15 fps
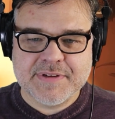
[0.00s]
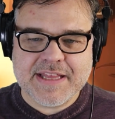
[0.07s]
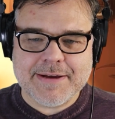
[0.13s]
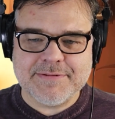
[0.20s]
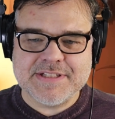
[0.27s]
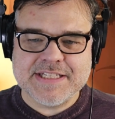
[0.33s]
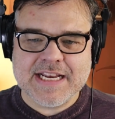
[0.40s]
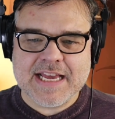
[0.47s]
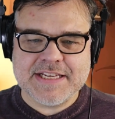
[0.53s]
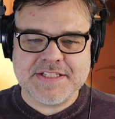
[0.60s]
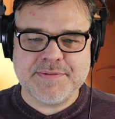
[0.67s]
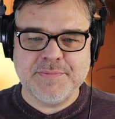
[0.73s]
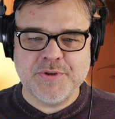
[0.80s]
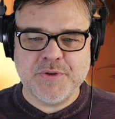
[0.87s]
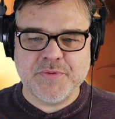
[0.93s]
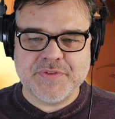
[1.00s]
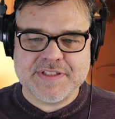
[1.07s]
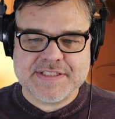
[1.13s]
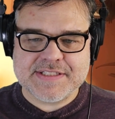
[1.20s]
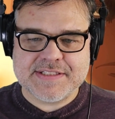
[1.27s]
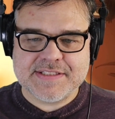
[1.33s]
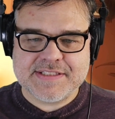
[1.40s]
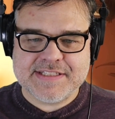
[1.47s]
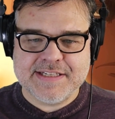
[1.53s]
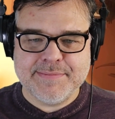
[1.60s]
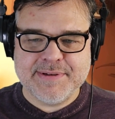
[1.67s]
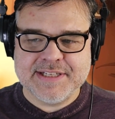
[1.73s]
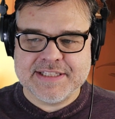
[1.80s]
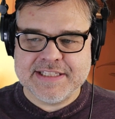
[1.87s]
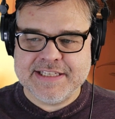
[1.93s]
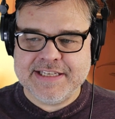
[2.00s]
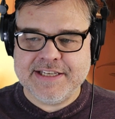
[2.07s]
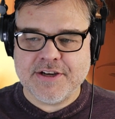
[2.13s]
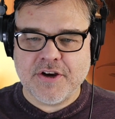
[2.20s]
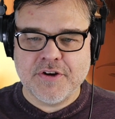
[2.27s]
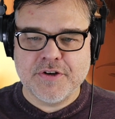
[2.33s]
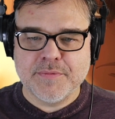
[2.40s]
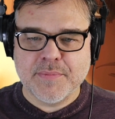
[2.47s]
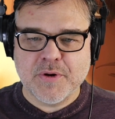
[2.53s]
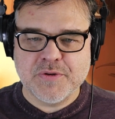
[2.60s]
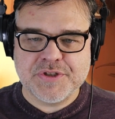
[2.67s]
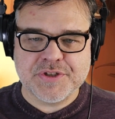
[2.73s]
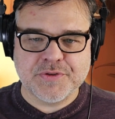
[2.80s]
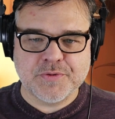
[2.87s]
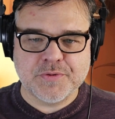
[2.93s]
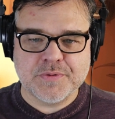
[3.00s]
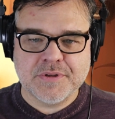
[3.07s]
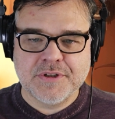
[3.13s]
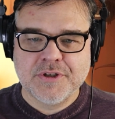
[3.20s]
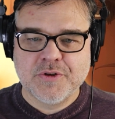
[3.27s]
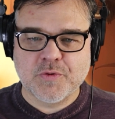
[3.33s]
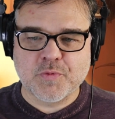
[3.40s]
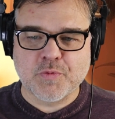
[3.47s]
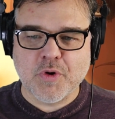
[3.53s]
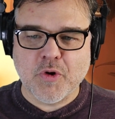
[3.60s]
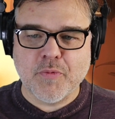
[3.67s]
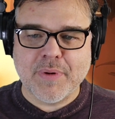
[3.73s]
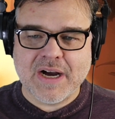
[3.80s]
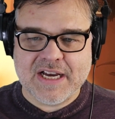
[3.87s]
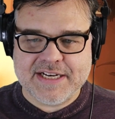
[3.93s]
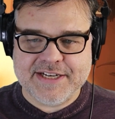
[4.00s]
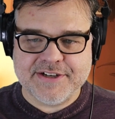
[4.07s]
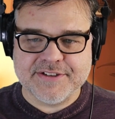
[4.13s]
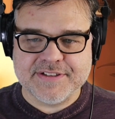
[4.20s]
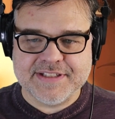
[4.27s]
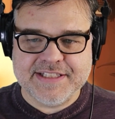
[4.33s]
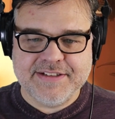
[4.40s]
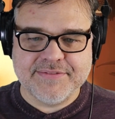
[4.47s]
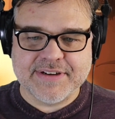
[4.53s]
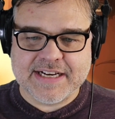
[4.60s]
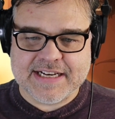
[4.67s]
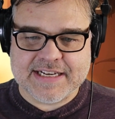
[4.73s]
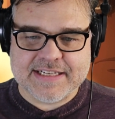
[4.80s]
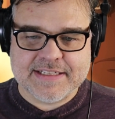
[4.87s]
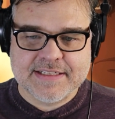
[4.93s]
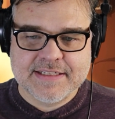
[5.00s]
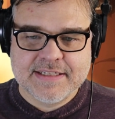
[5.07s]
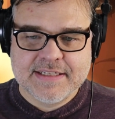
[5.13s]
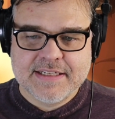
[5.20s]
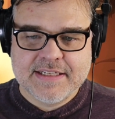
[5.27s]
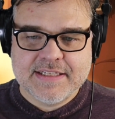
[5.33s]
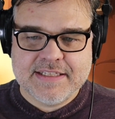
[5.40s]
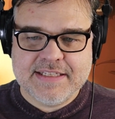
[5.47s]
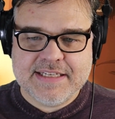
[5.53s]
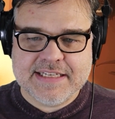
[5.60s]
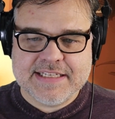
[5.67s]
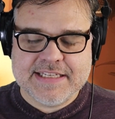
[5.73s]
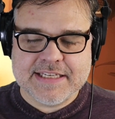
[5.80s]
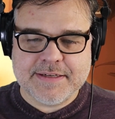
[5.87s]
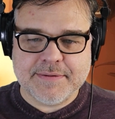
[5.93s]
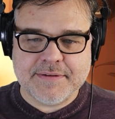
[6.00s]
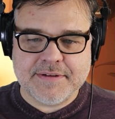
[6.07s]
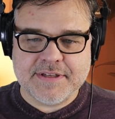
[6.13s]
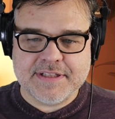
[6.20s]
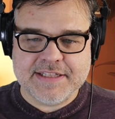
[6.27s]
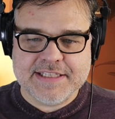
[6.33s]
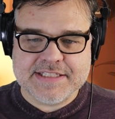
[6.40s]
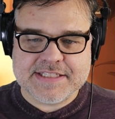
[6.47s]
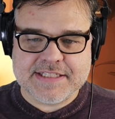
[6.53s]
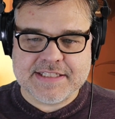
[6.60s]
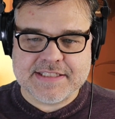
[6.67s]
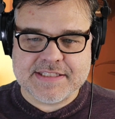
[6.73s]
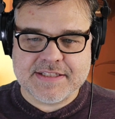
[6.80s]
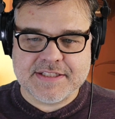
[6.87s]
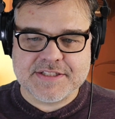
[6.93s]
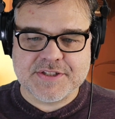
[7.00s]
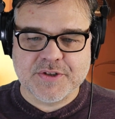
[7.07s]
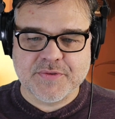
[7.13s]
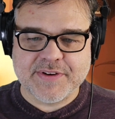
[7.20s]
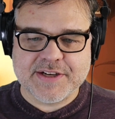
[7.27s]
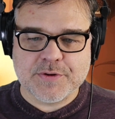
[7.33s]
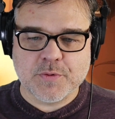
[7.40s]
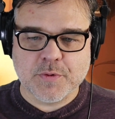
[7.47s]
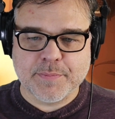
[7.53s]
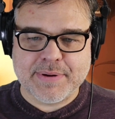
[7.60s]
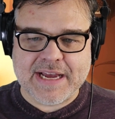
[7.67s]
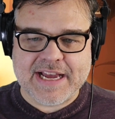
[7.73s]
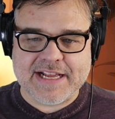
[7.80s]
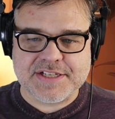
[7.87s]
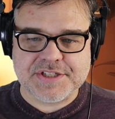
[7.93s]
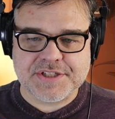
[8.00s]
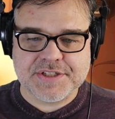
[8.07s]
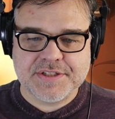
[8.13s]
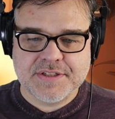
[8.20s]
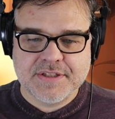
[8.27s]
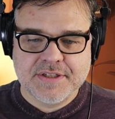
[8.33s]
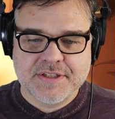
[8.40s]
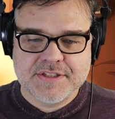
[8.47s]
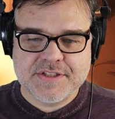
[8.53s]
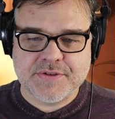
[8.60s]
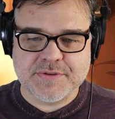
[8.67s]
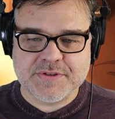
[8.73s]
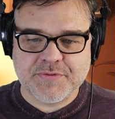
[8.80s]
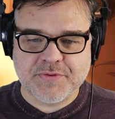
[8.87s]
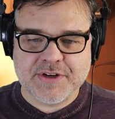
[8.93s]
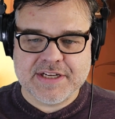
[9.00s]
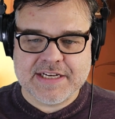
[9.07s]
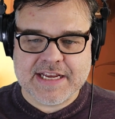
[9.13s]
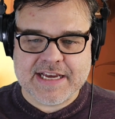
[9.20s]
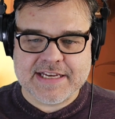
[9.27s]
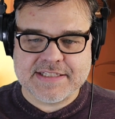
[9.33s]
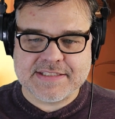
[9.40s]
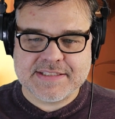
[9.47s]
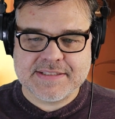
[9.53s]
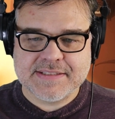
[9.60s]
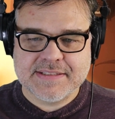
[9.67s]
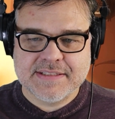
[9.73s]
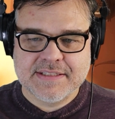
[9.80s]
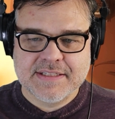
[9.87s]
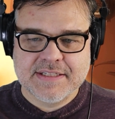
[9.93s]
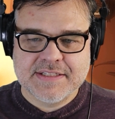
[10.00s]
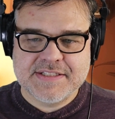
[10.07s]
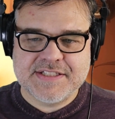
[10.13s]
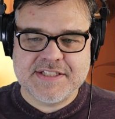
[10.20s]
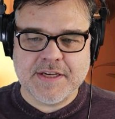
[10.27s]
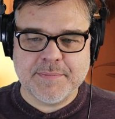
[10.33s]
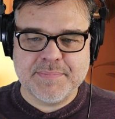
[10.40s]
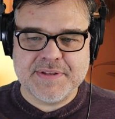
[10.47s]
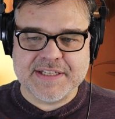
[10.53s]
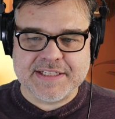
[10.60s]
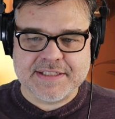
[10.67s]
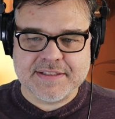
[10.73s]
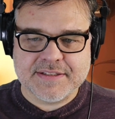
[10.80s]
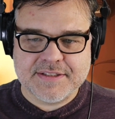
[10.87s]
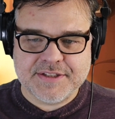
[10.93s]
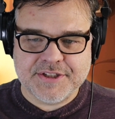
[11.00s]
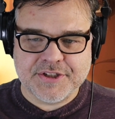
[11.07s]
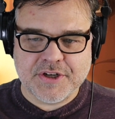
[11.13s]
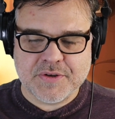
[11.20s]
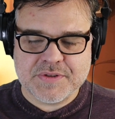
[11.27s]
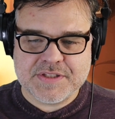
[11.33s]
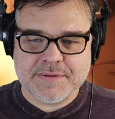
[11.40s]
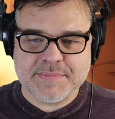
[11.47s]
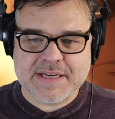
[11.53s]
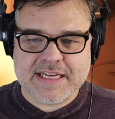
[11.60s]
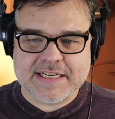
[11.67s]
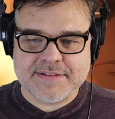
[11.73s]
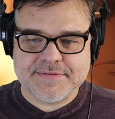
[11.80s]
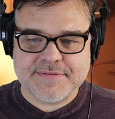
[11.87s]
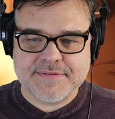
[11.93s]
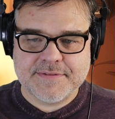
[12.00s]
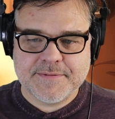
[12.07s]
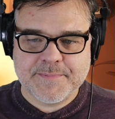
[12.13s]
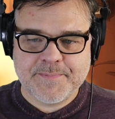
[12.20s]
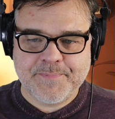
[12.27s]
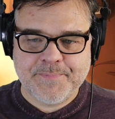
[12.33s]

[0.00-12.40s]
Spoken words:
But that was a nice move. This seemingly unemotional robot here, Levi, did get at least the Survey Corps patch. So his friend has something, some kind of,